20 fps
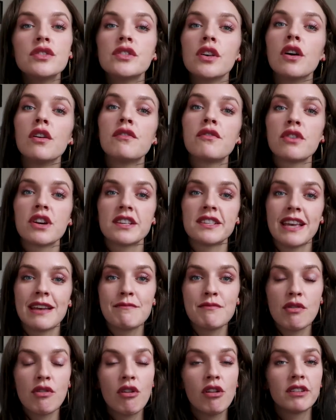So for
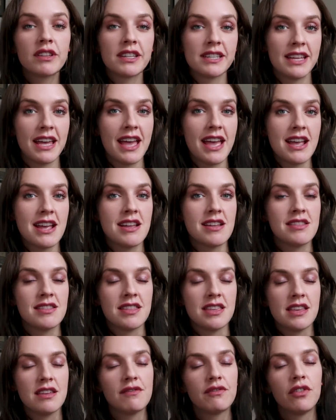example, today
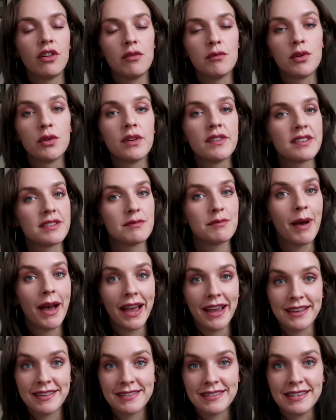the full moon is in
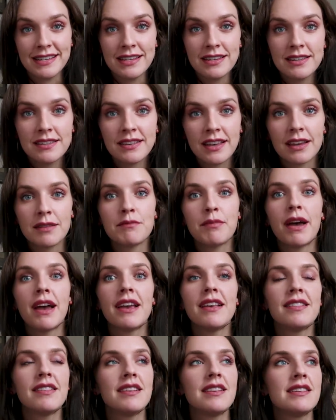Pisces, and
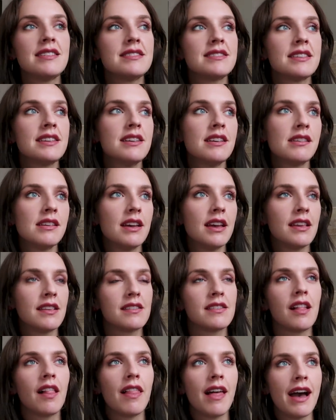Pisces
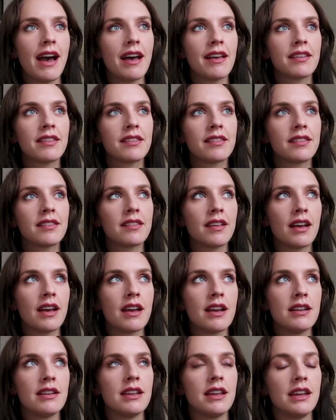is the last
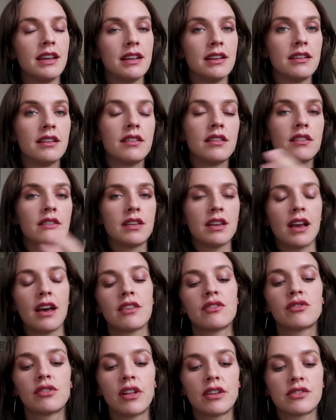sign in the
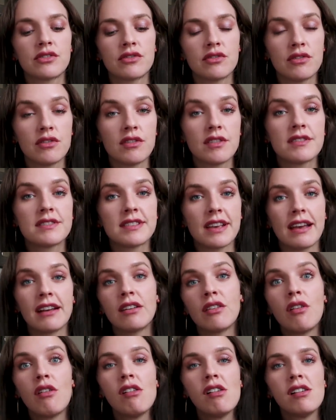astrological
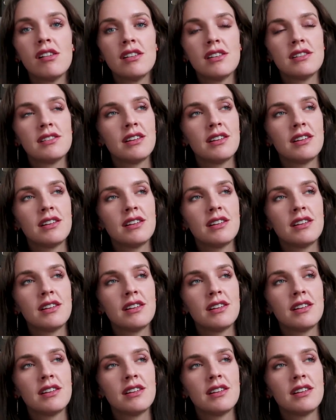cycle.